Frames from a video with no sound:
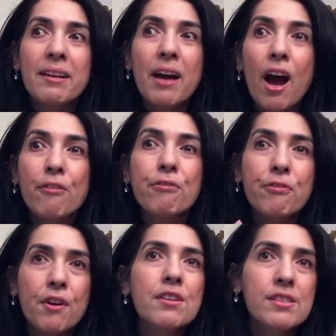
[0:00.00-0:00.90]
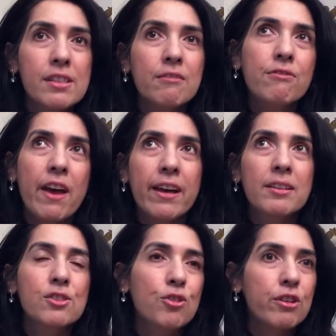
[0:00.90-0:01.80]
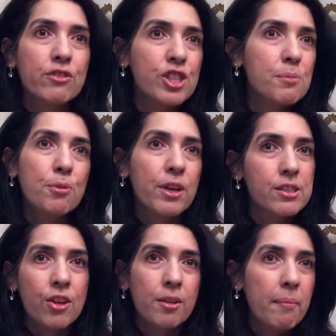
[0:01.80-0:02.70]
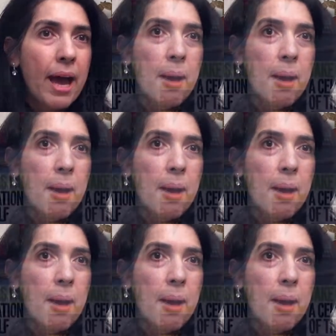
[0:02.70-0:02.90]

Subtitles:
And our first event sort of just put us on the